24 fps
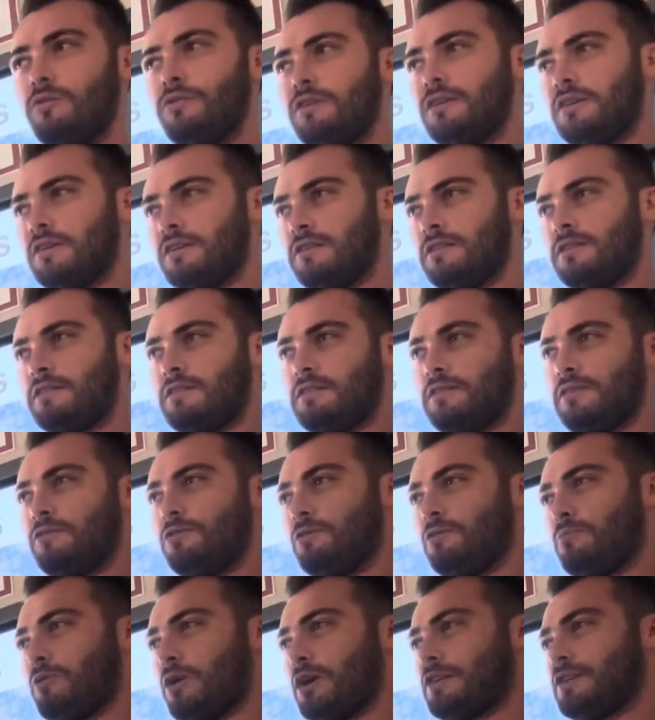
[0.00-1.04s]
the little
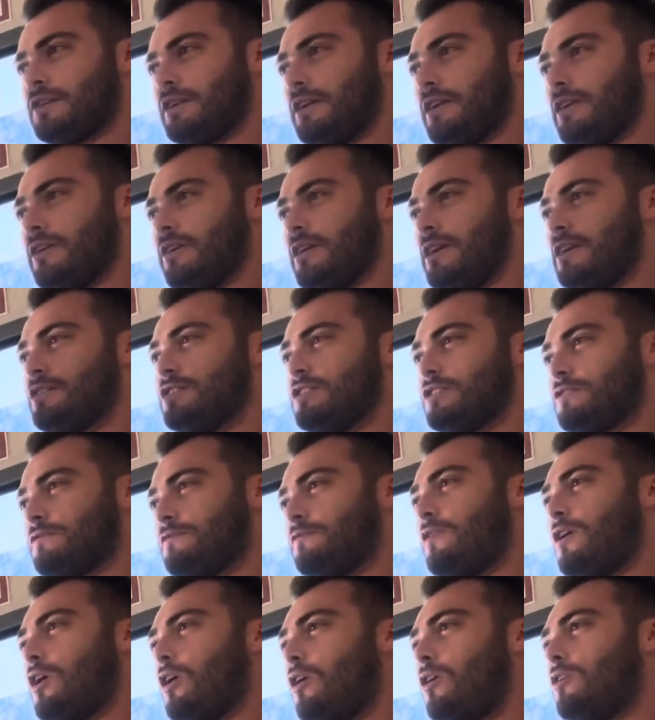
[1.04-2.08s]
bracelet here, it just
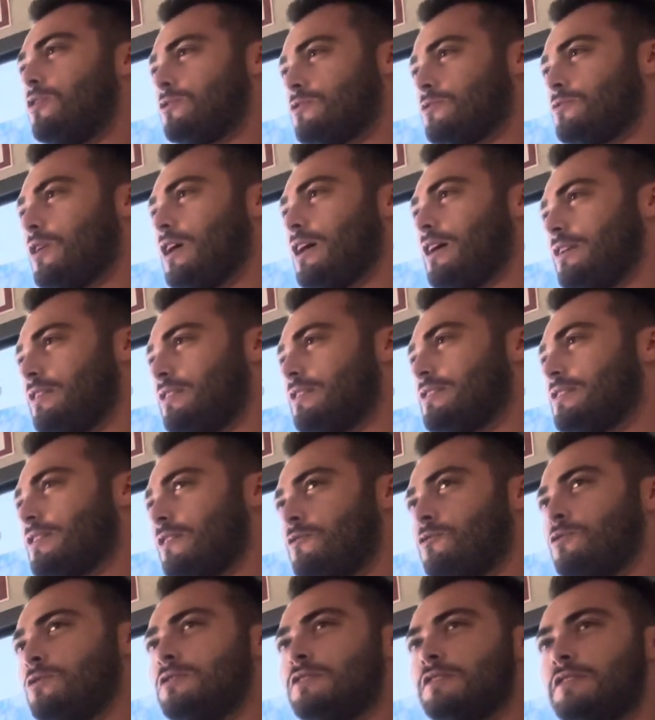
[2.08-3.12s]
falls, right? Does
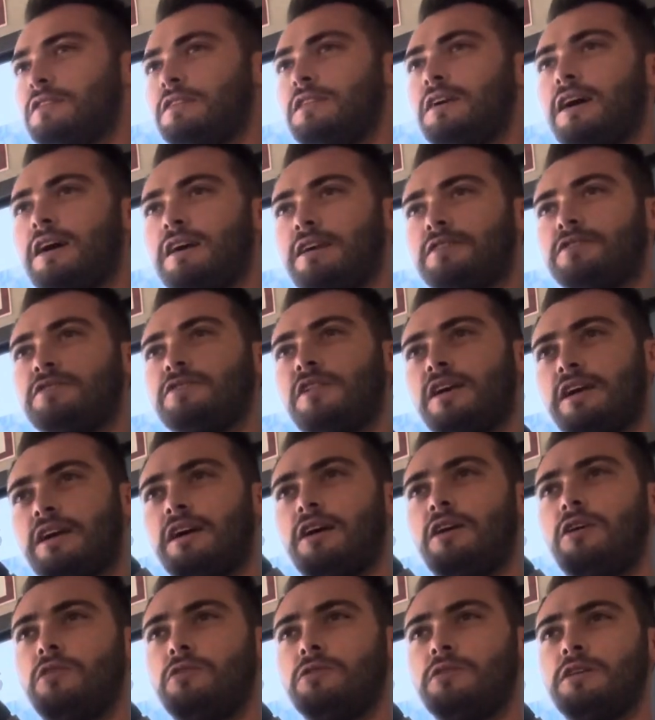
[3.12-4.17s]
everyone see that? So like I
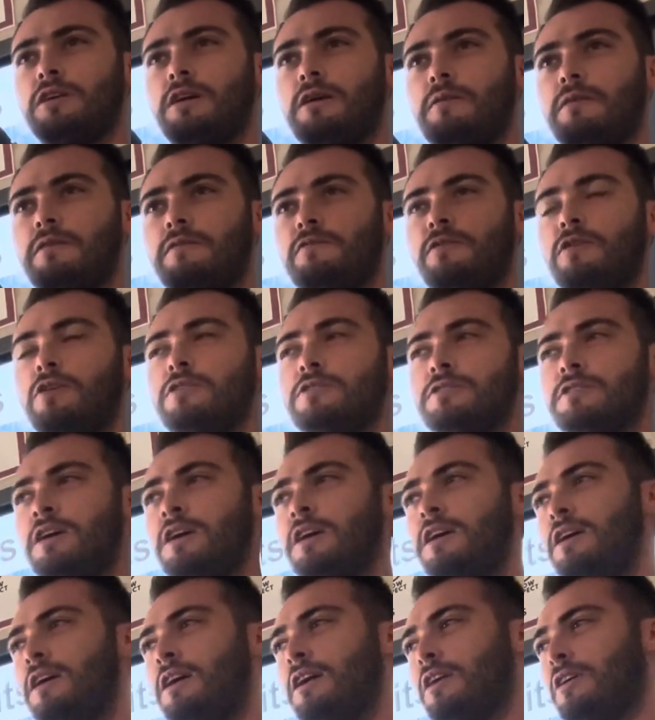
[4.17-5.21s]
hold it up, it falls.
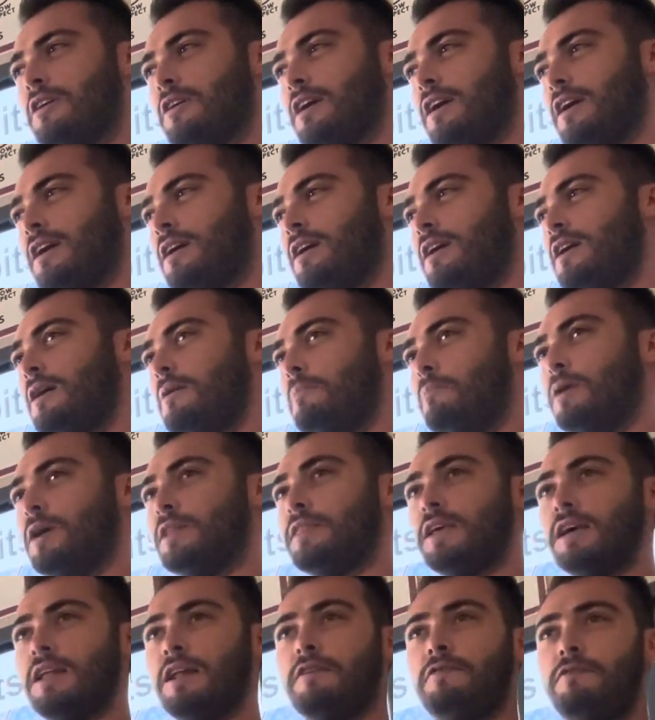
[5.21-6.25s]
Okay, but
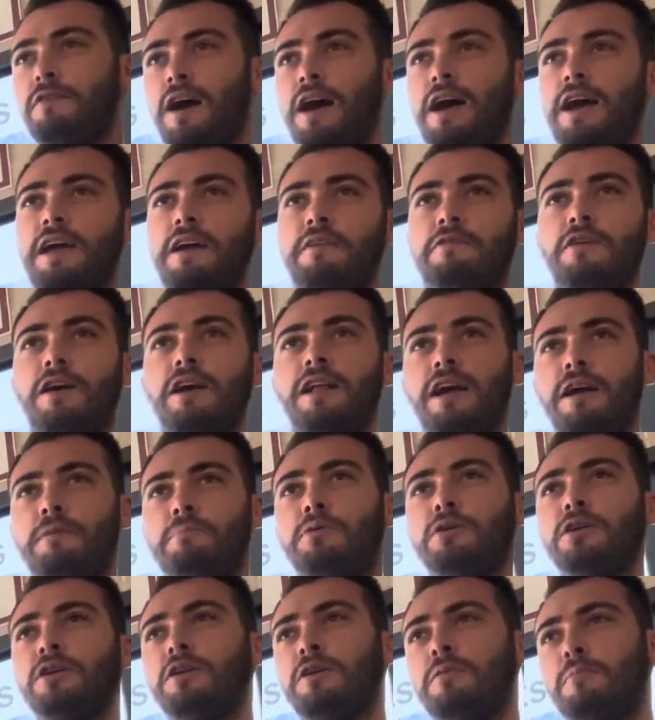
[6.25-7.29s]
then if I like
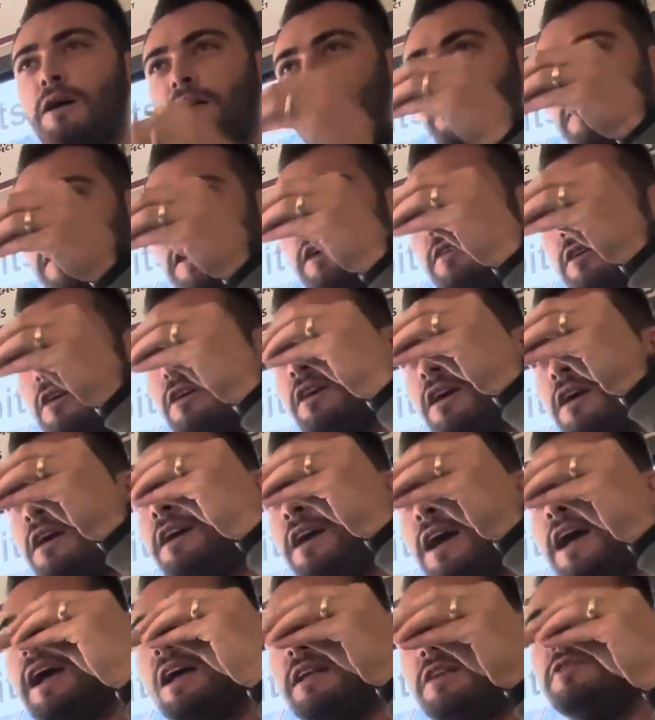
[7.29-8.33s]
put it on my finger
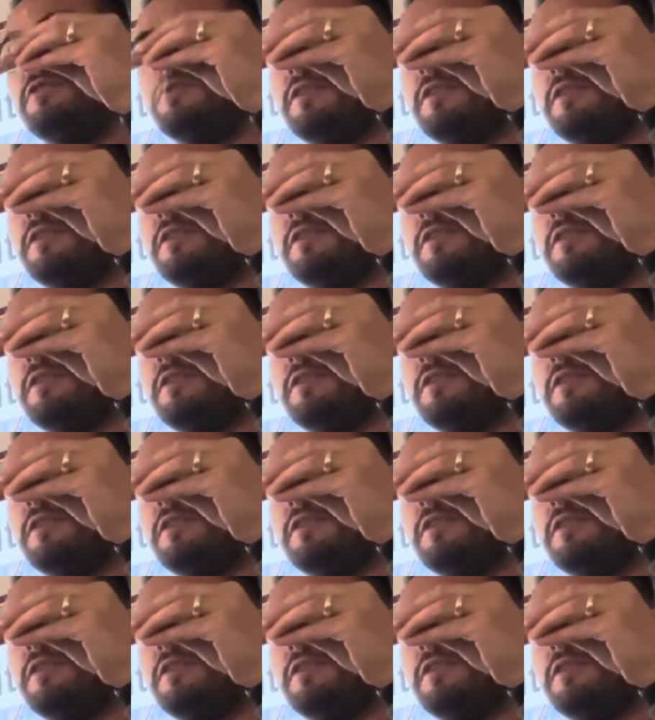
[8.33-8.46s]
and do